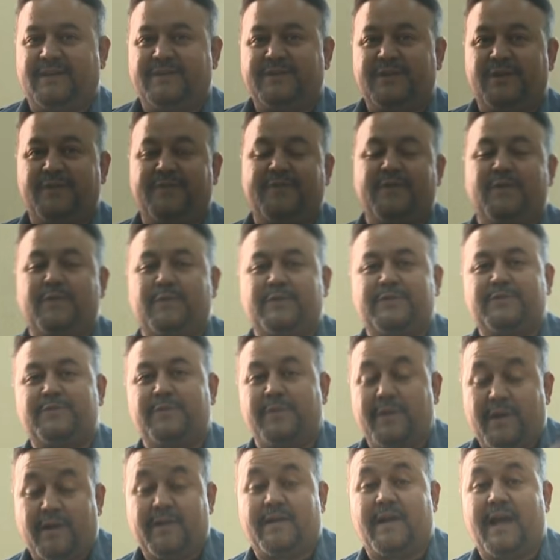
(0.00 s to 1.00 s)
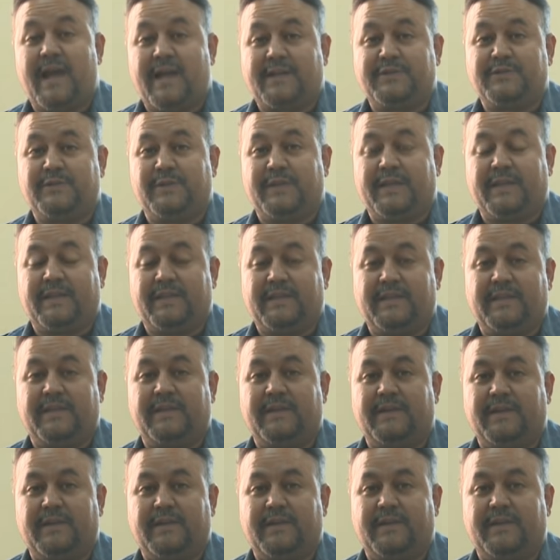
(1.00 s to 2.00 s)
Dear viewers, we are actually at
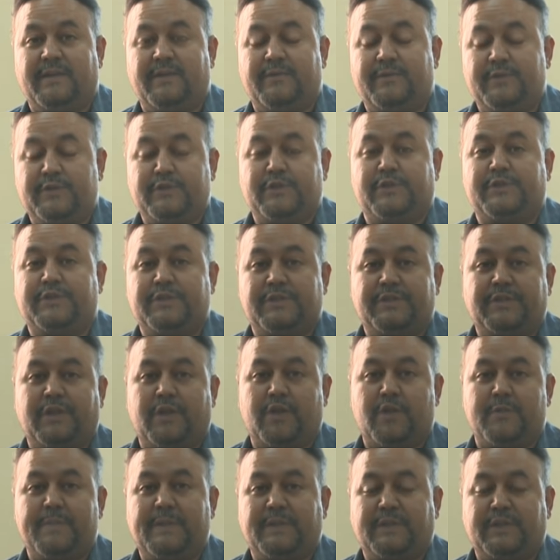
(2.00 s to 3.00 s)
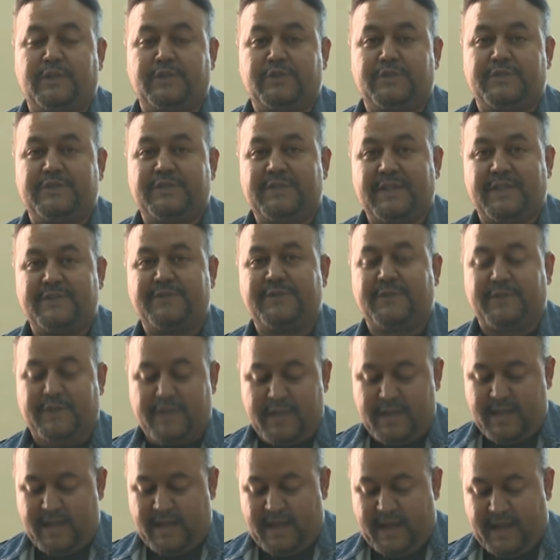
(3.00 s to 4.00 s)
the Research and Documentation Center,
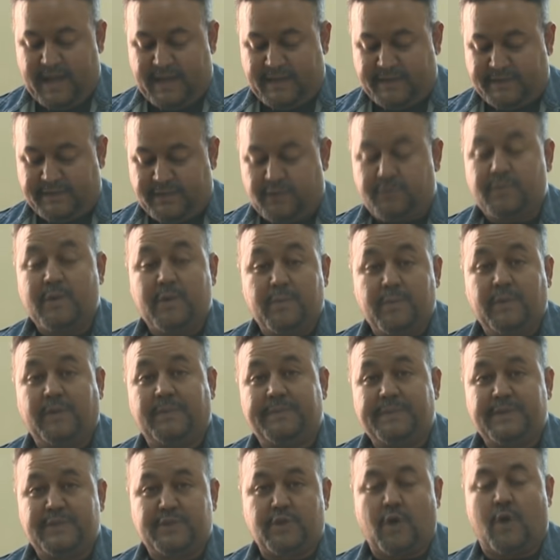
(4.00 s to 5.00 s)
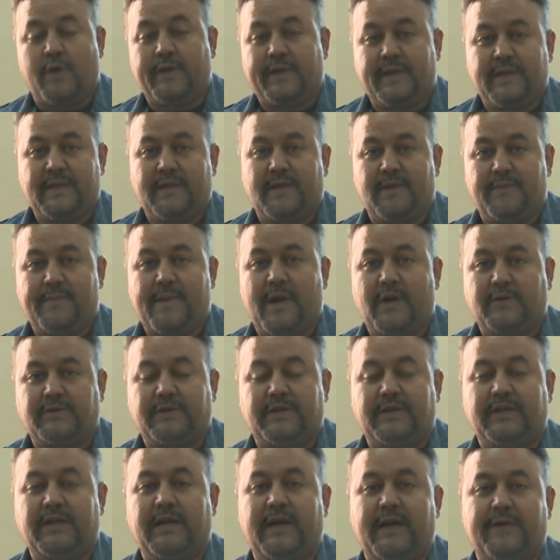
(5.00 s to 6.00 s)
and we will be talking
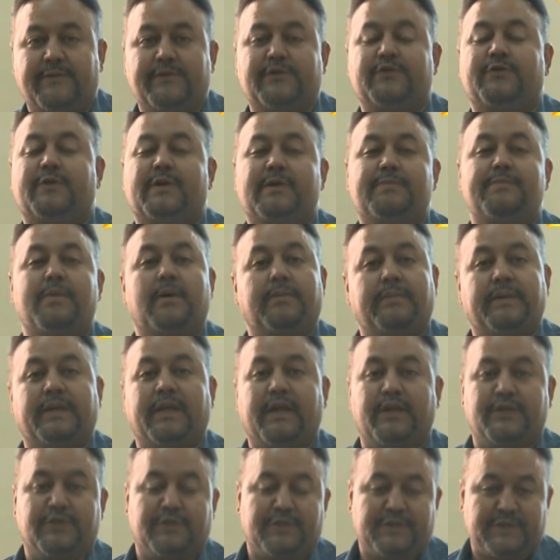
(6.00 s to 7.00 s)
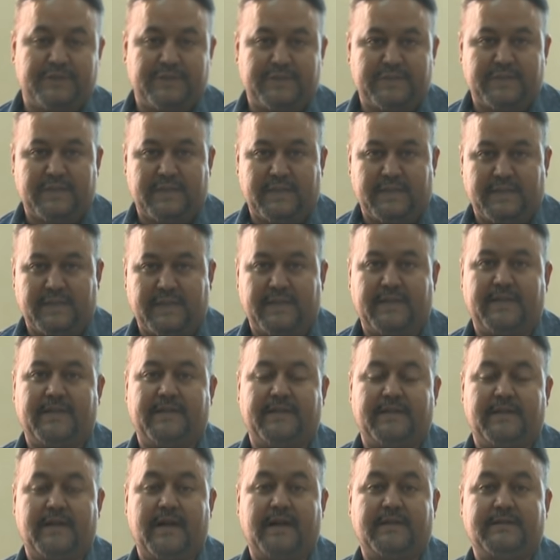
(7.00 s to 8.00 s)
about the Eritrean publications
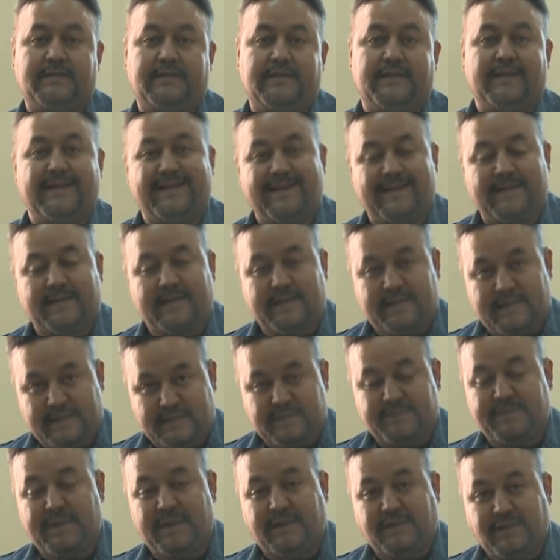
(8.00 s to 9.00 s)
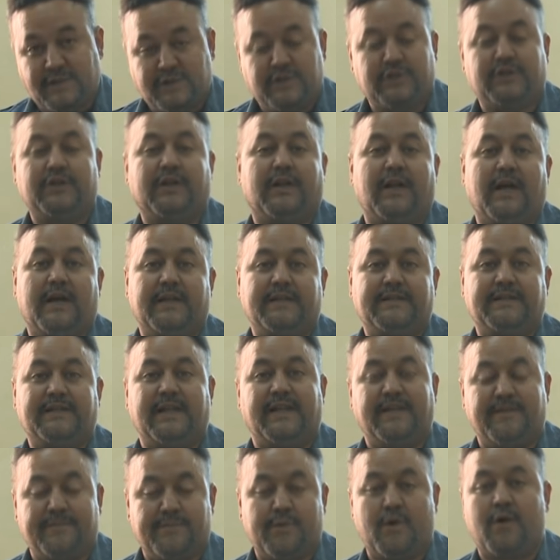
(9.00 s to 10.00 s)
that is being digitalized
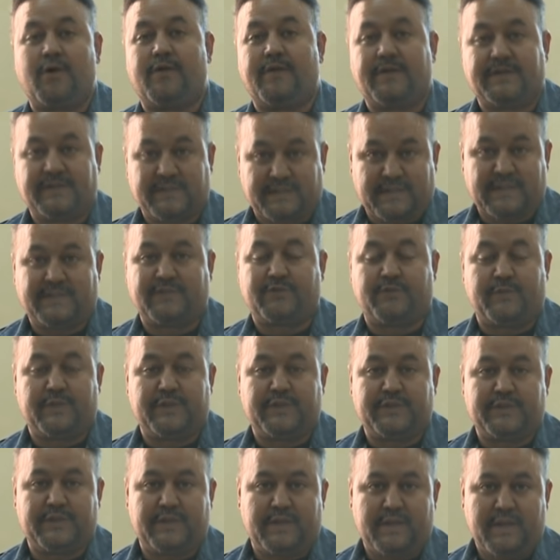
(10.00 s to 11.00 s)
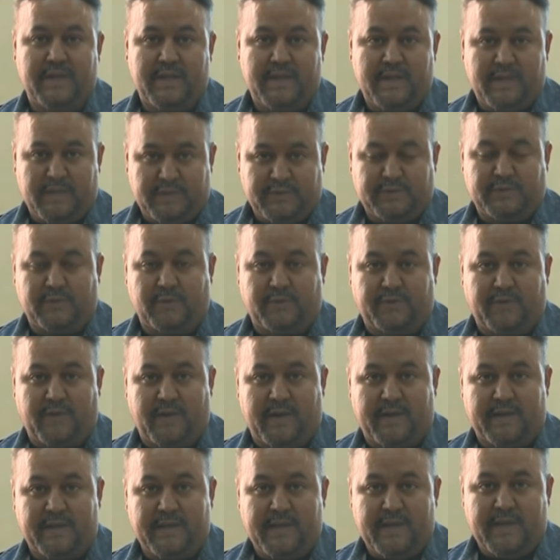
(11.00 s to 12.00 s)
and the progress it has reached so
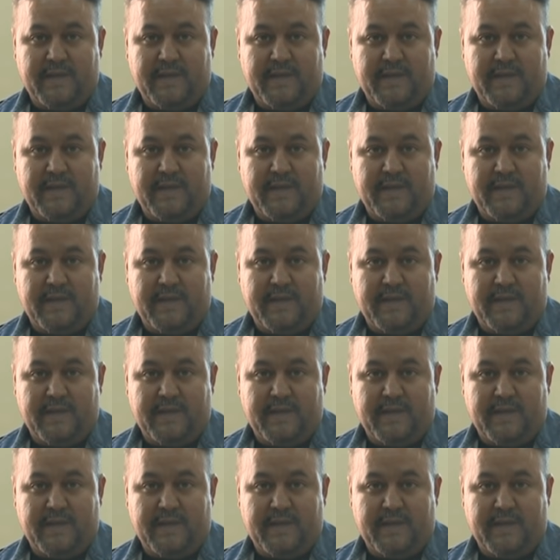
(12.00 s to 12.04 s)
far.